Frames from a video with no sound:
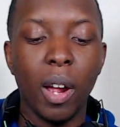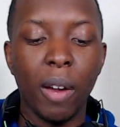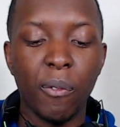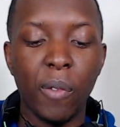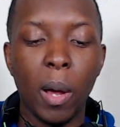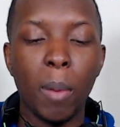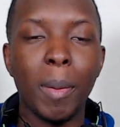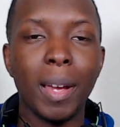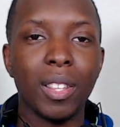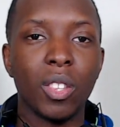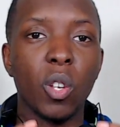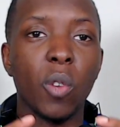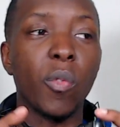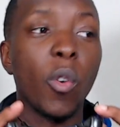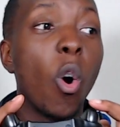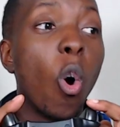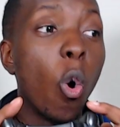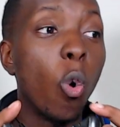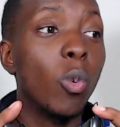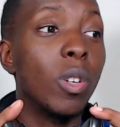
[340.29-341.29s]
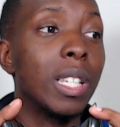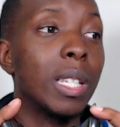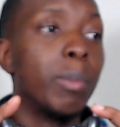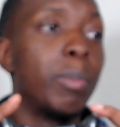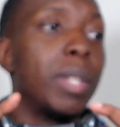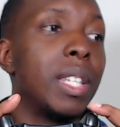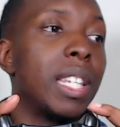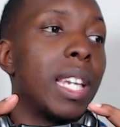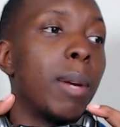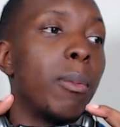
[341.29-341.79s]
I found myself only
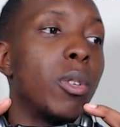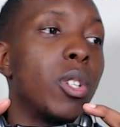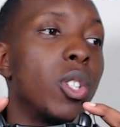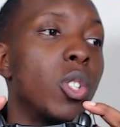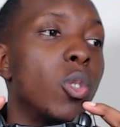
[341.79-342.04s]
being able to